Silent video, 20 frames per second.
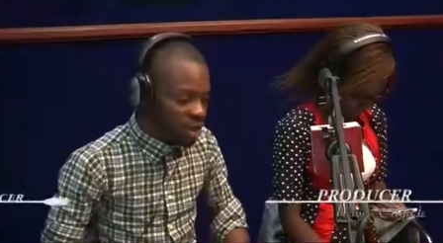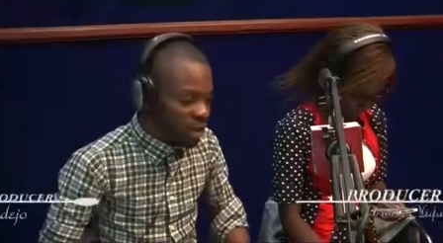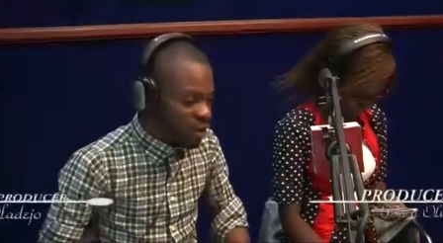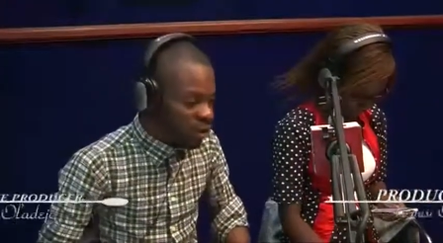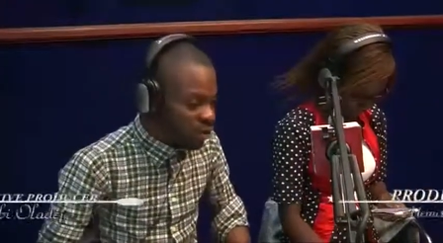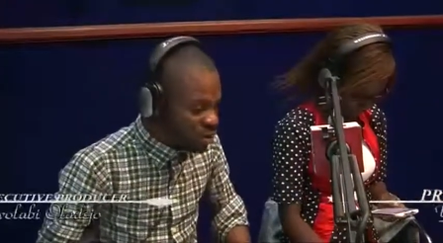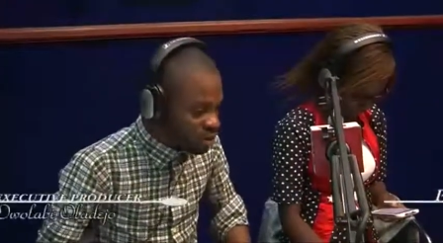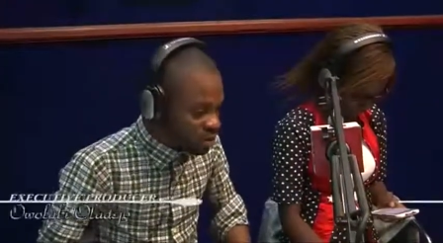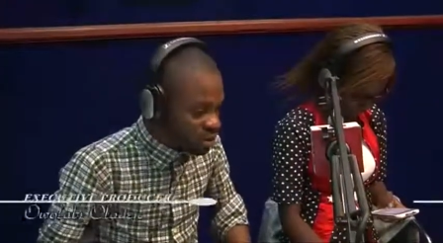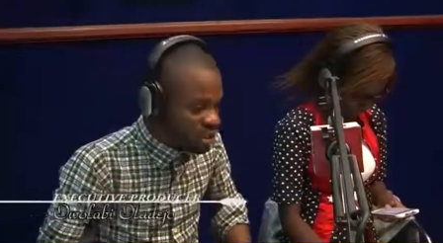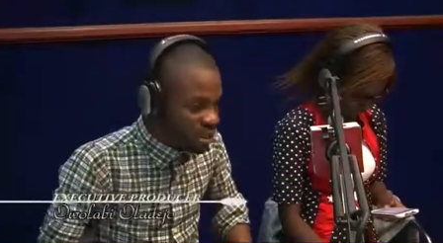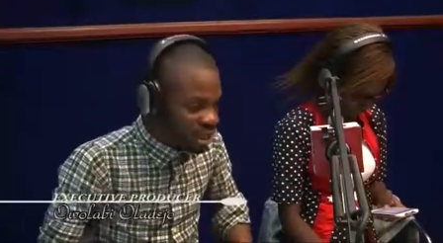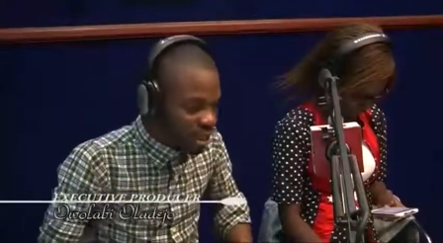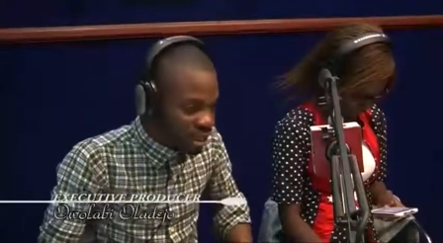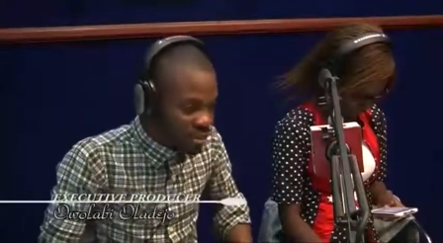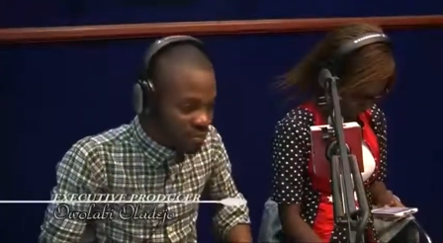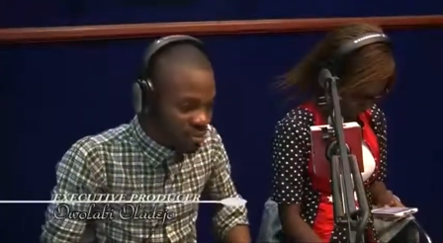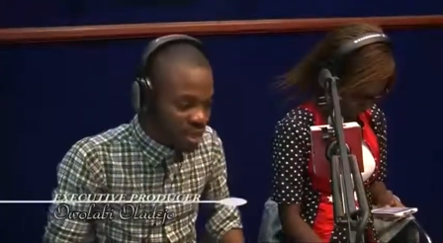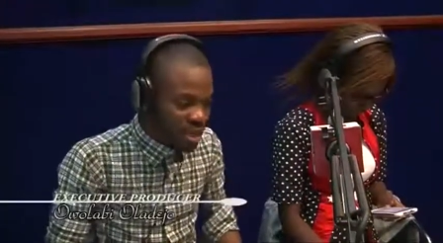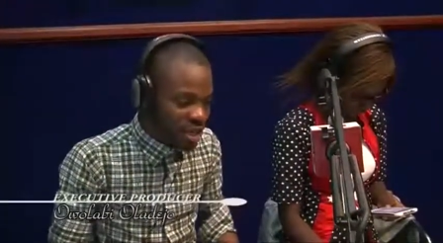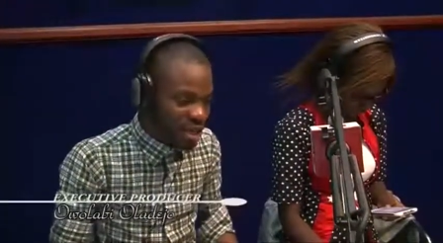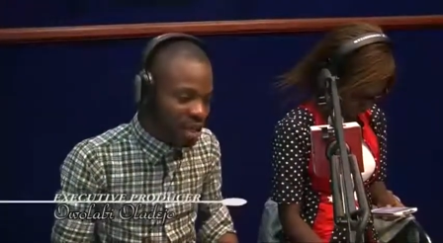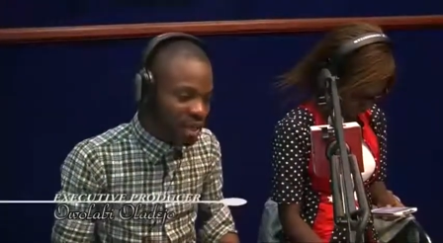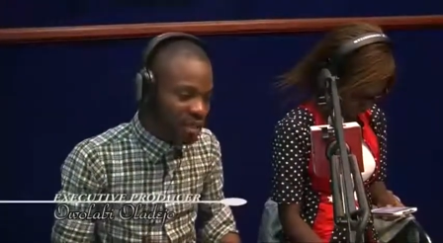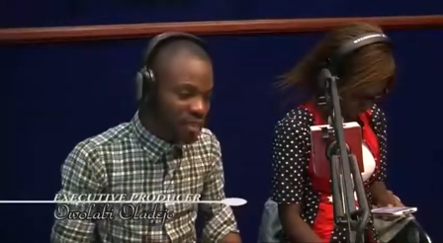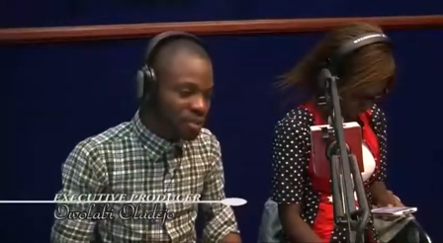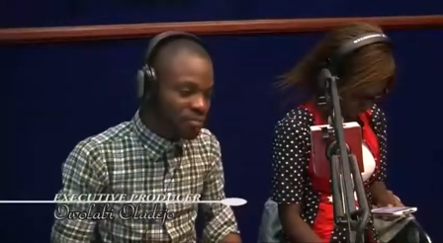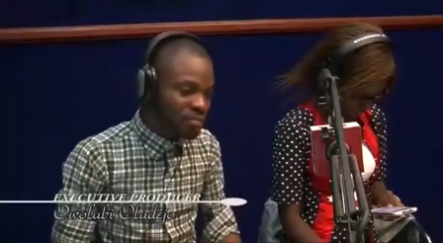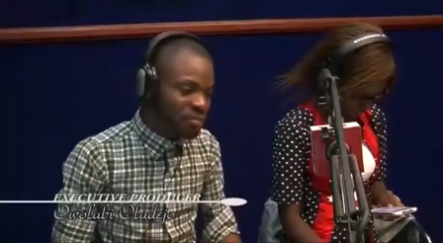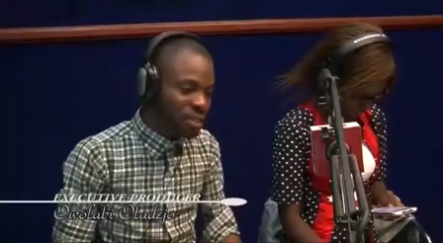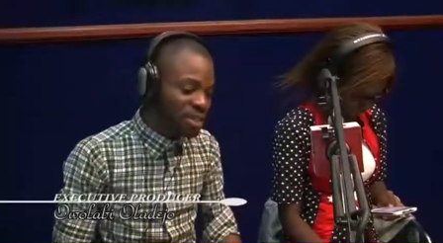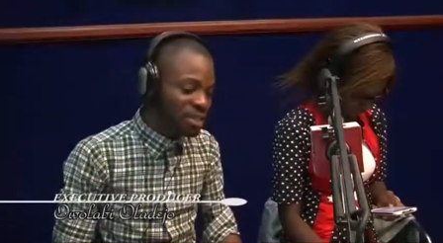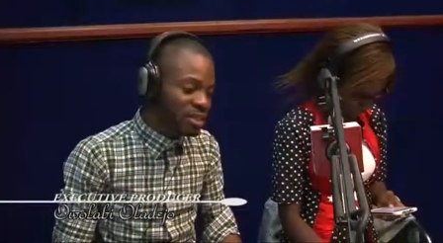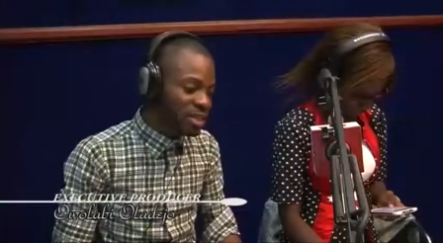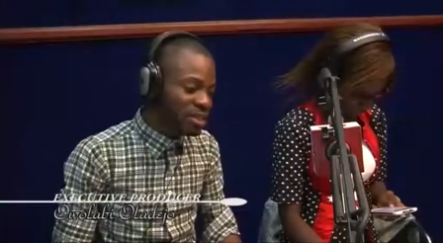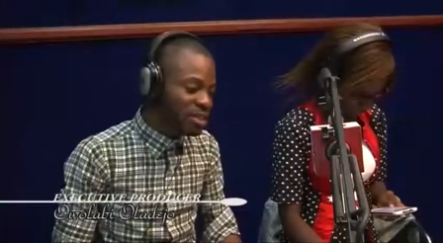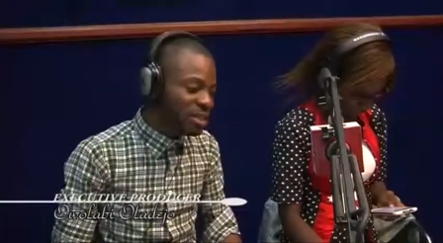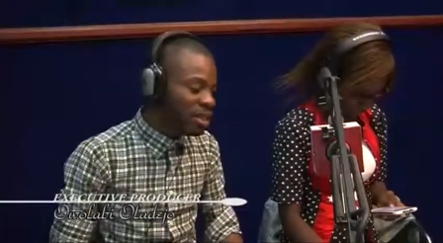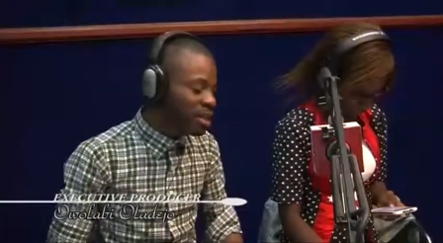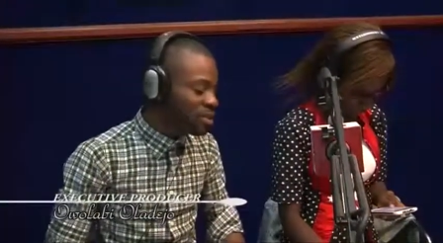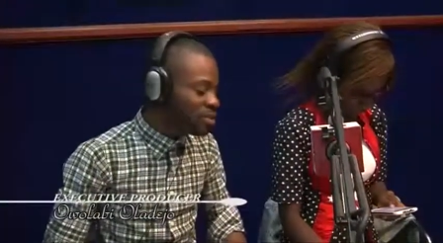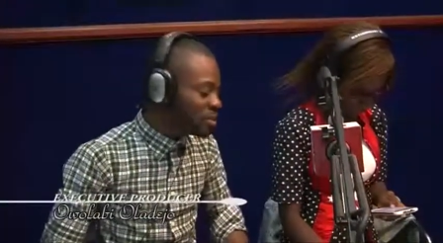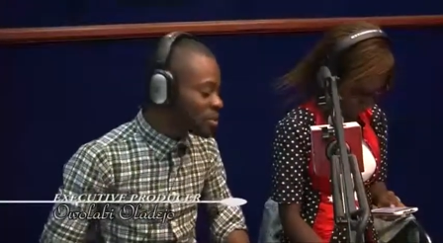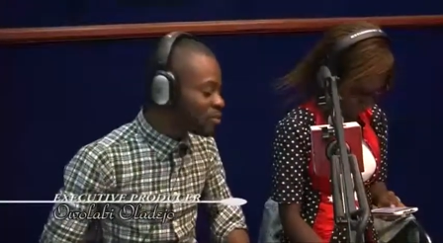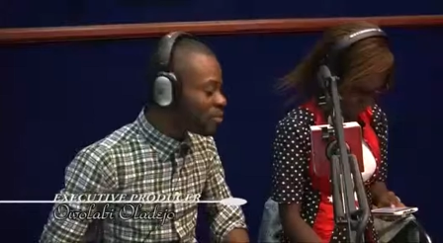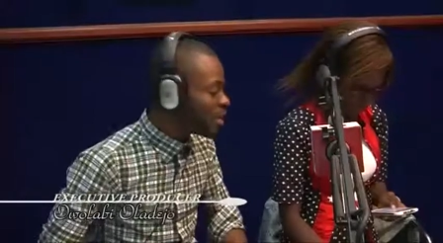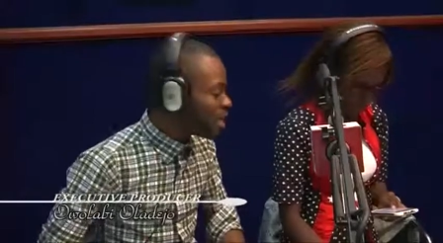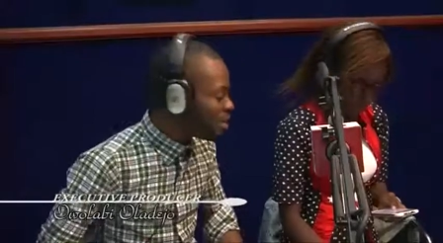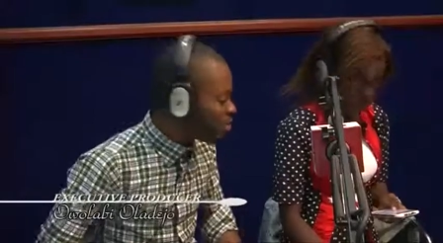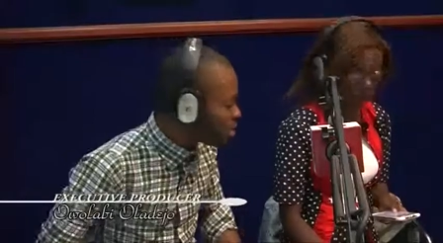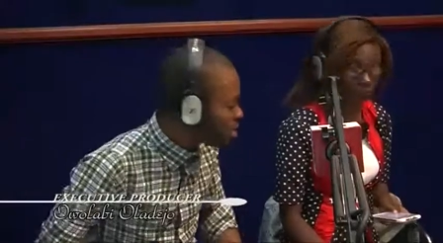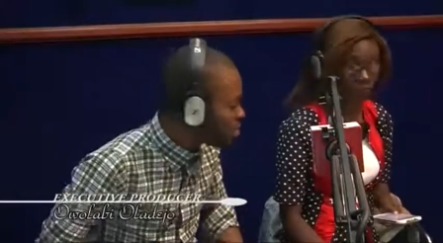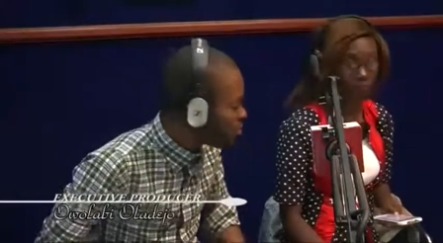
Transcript: all the time in your business interest. My name is